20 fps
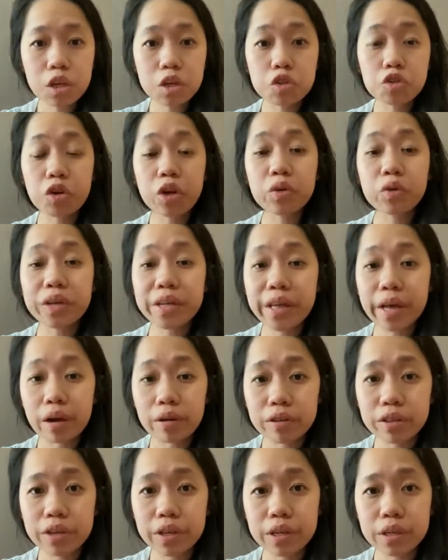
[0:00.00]
try to eat
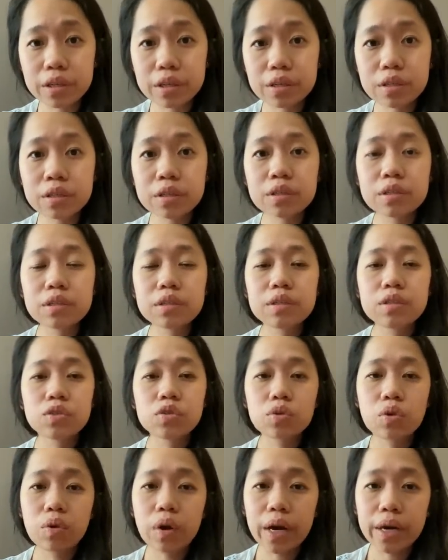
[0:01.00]
healthier.
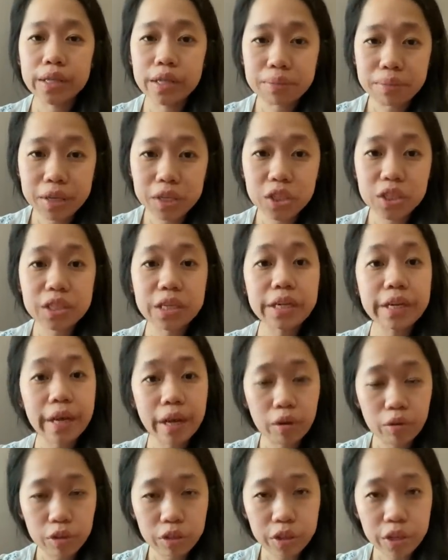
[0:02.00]
So I did mention eat
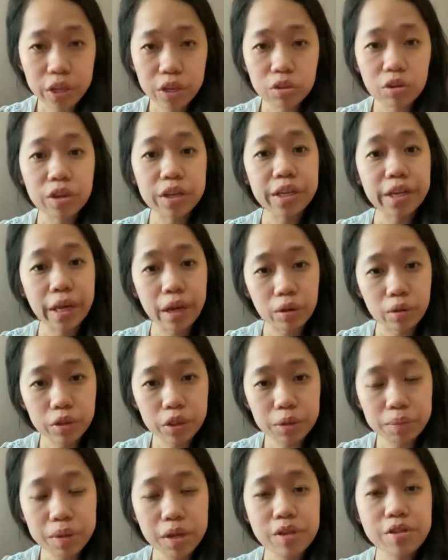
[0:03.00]
healthier, not eat
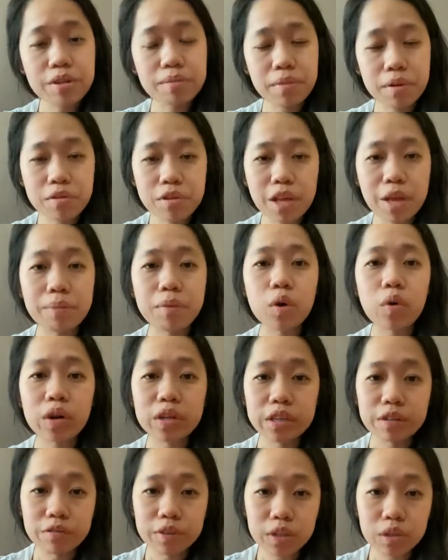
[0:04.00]
healthy, because sometimes it can be quite
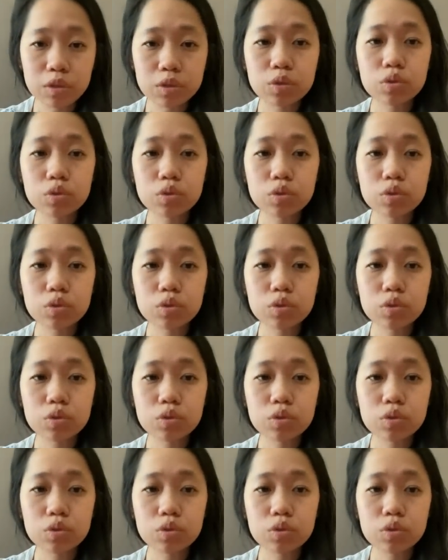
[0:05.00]
difficult.